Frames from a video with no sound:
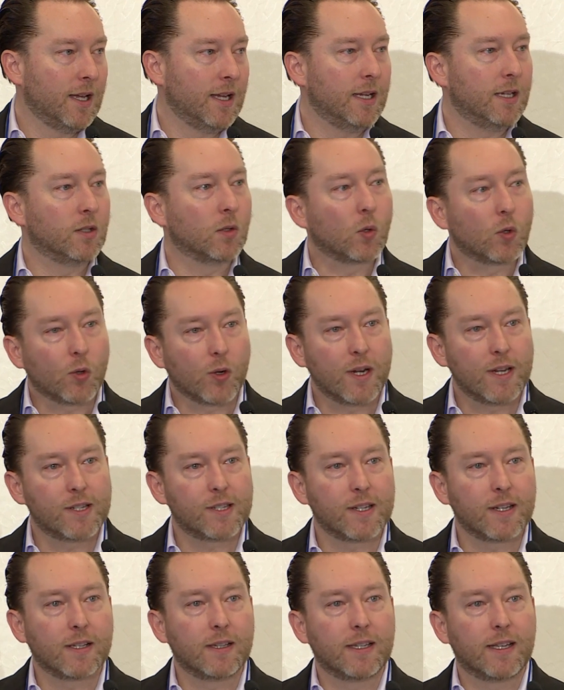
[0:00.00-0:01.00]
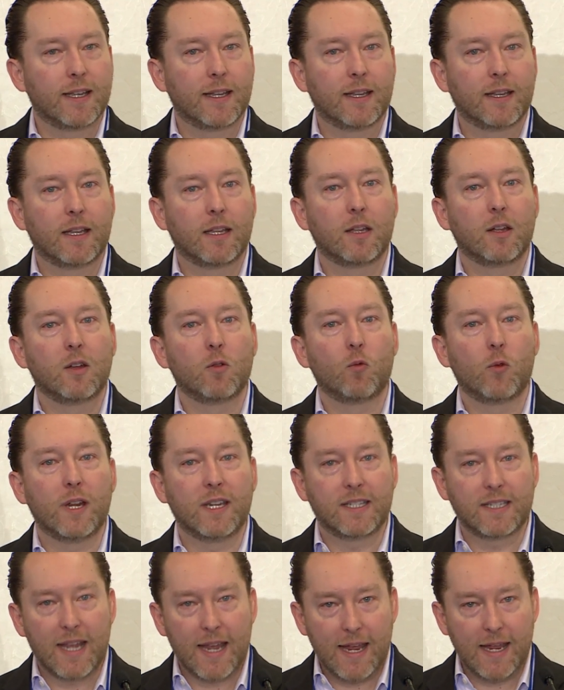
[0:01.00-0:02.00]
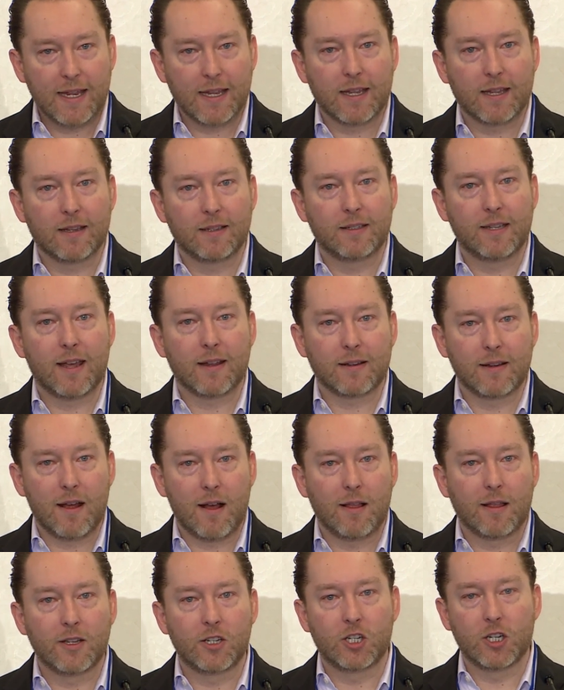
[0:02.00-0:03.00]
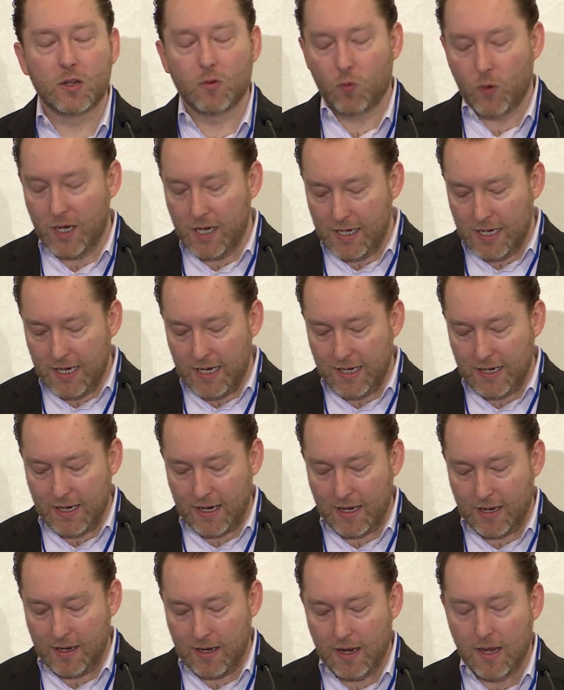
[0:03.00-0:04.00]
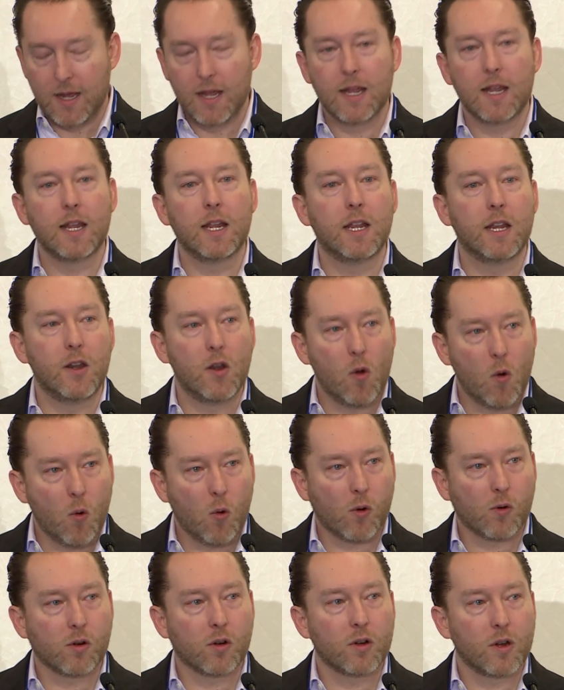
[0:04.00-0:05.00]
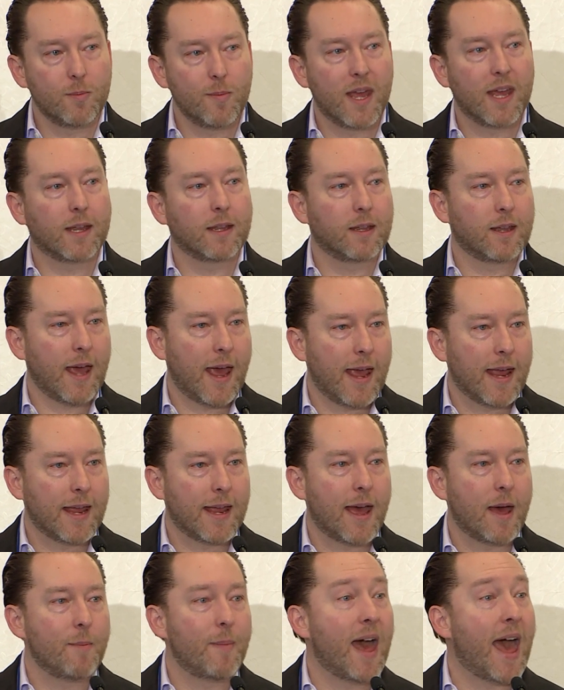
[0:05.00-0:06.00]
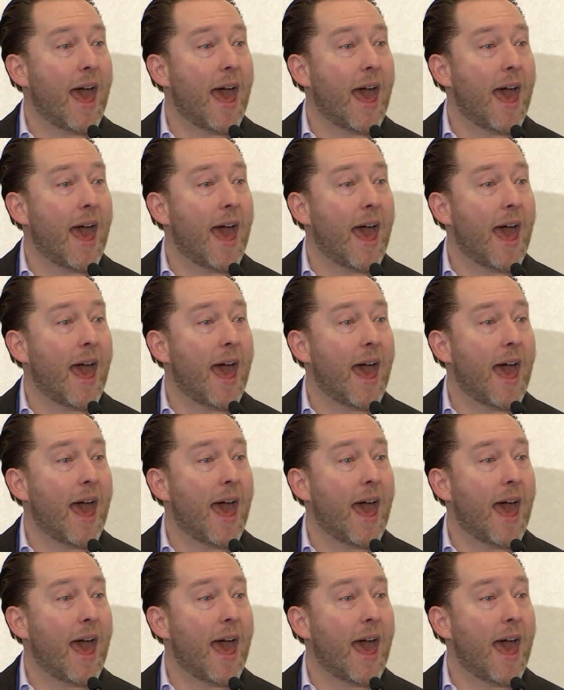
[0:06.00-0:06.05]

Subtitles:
Increasingly, we take technology, we need it, in order to make KM